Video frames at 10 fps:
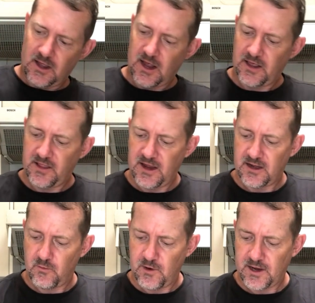and
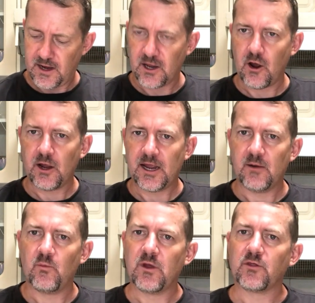then we can go
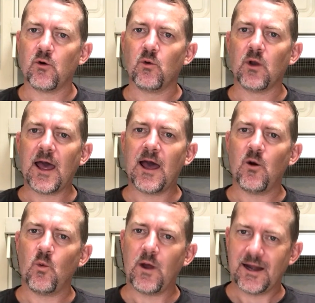in with all
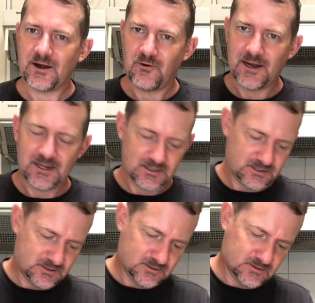our wet ingredients.